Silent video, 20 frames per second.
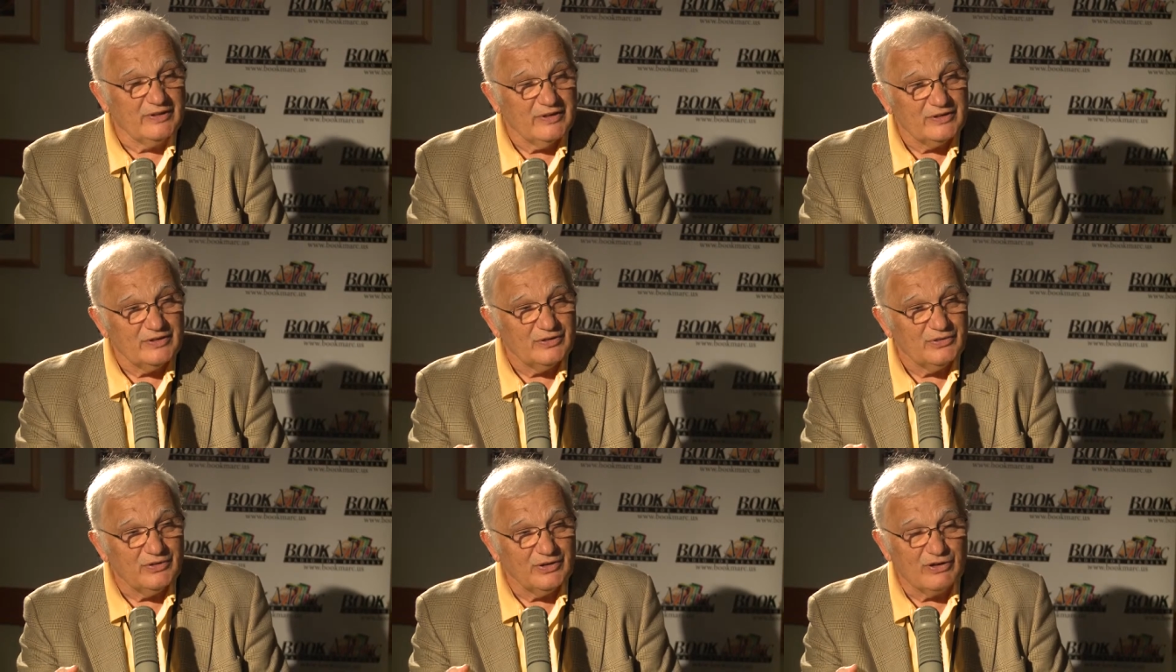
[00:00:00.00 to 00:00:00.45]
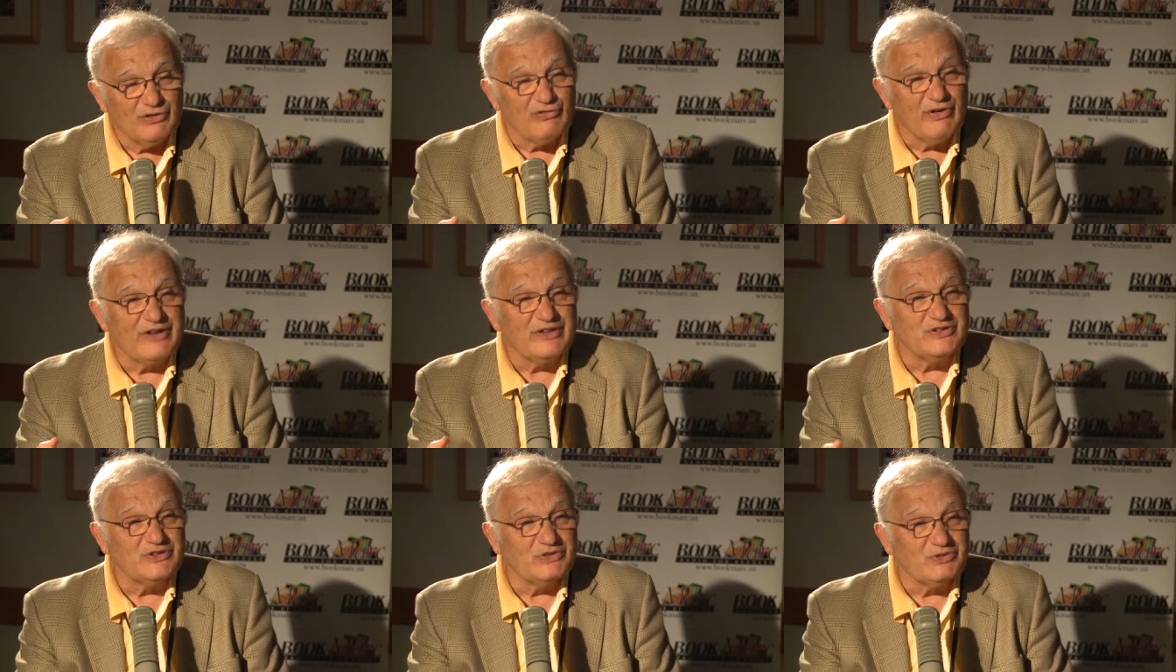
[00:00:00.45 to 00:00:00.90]
and that there are
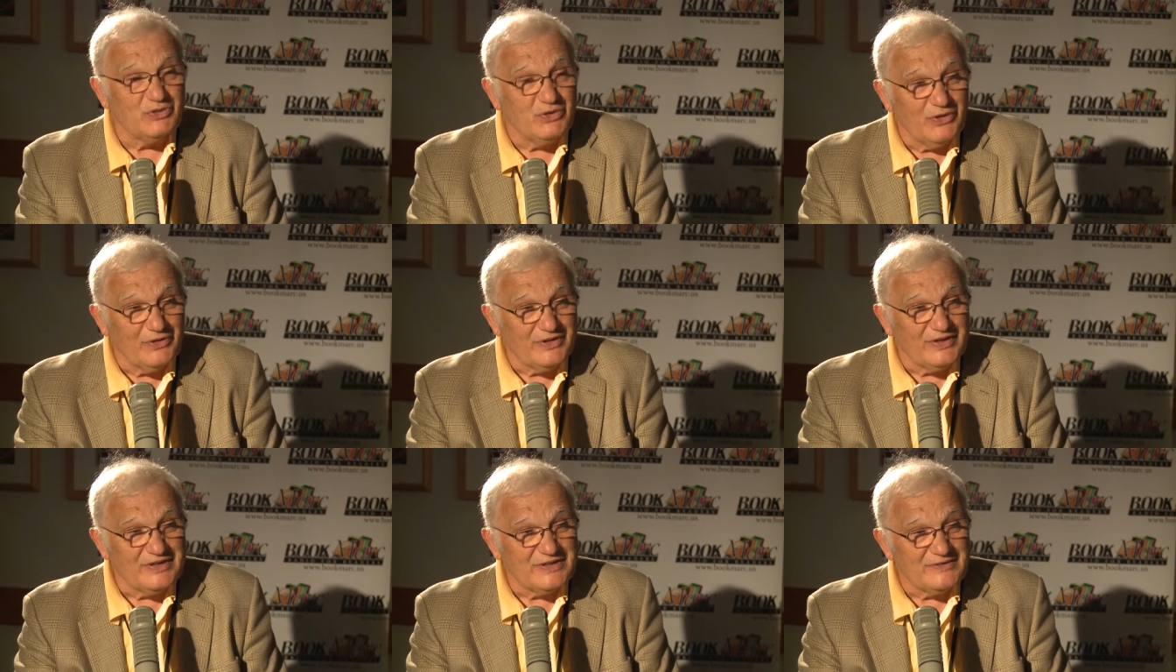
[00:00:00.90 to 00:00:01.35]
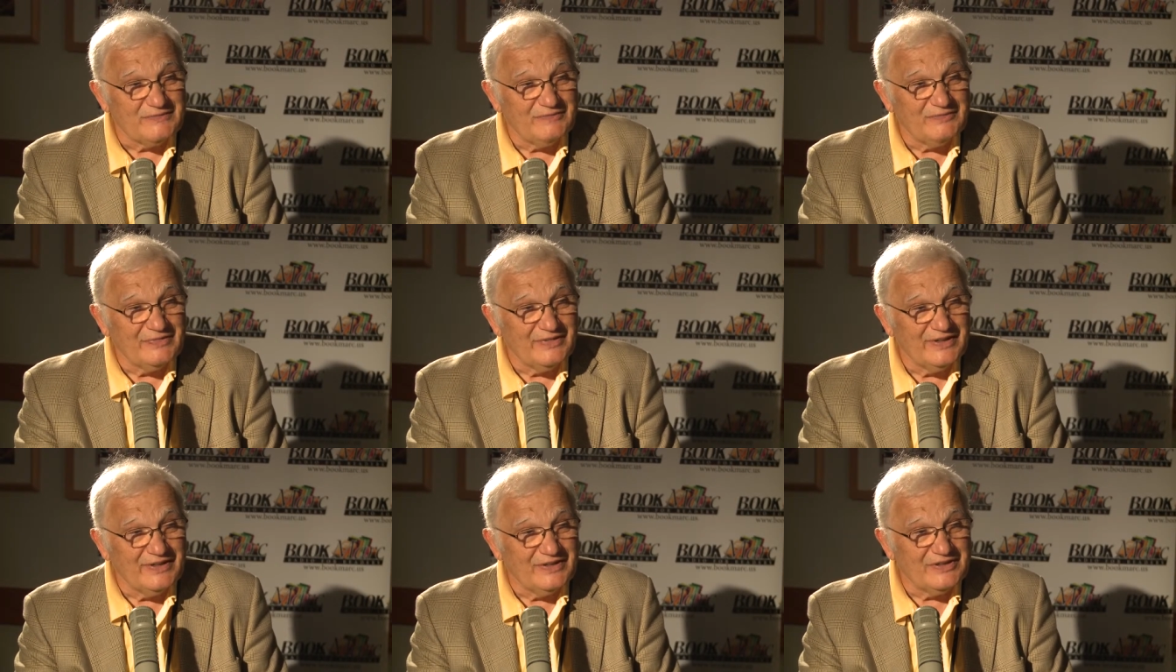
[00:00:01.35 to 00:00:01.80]
great stories
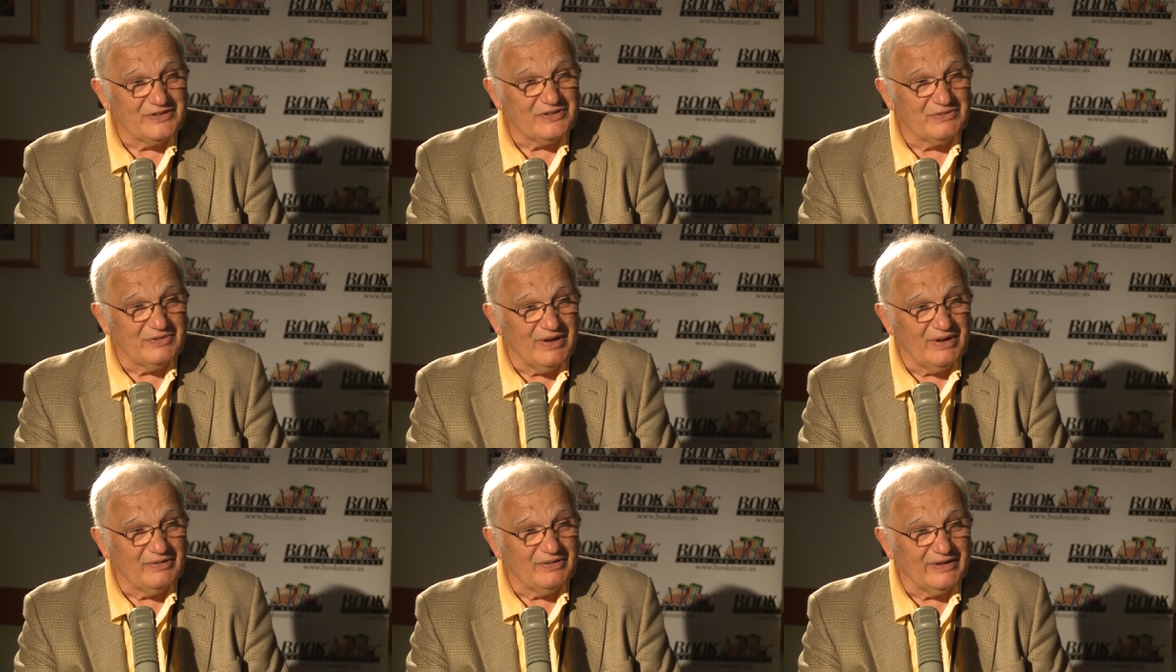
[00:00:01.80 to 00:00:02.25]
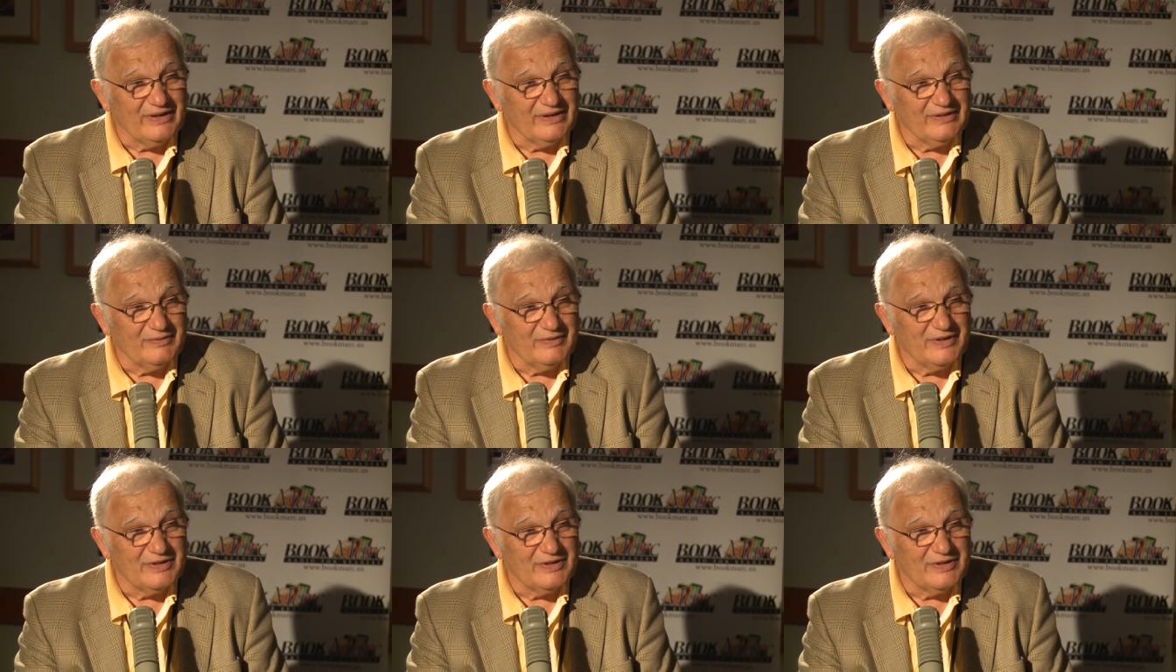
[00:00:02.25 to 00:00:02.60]
surrounding it.